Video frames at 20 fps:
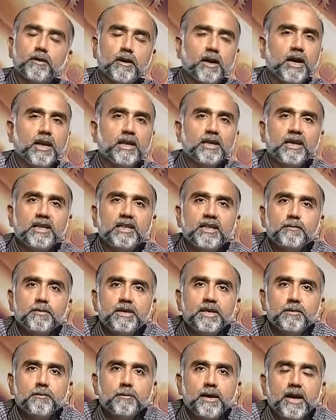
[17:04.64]
I'll get the
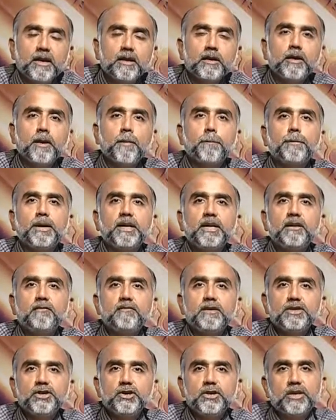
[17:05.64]
money back, but
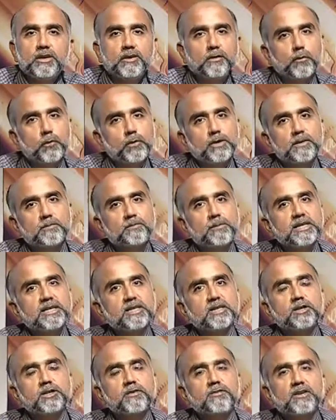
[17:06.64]
eventually, with the
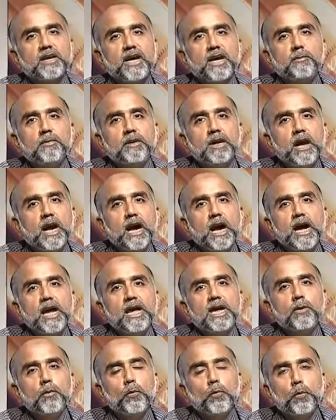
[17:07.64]
passage of time,
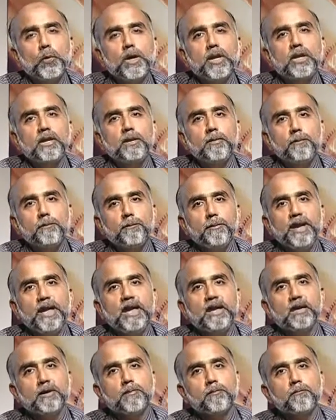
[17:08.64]
I will
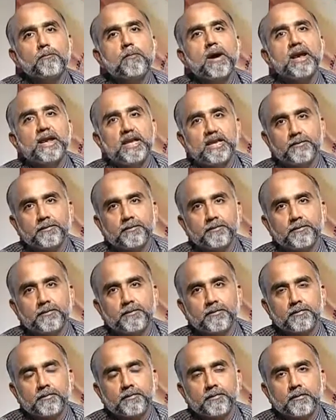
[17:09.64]
make money.
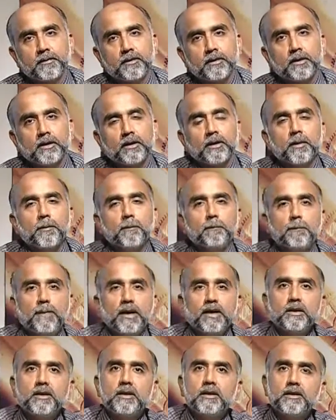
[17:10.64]

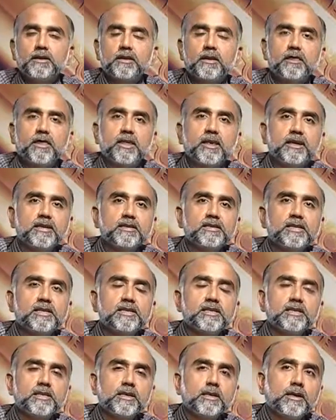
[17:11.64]
But the thing is
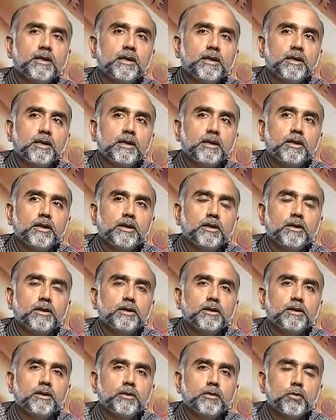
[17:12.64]
this,
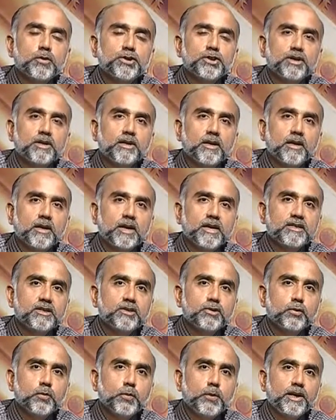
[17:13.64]
the question
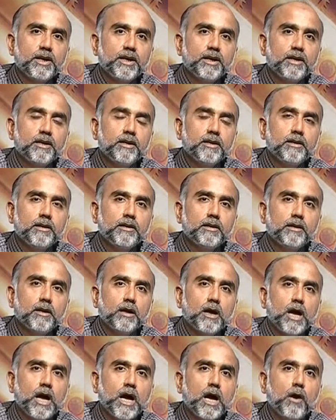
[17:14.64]
arises over here:
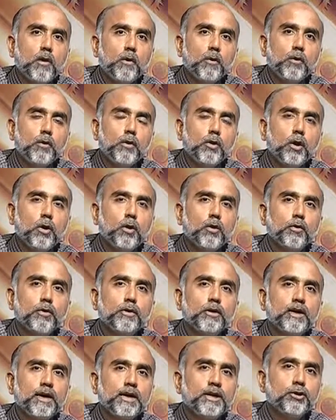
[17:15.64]
how long
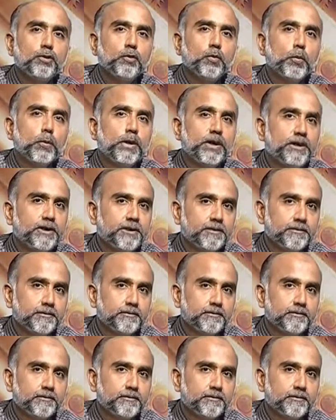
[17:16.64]
can you wait?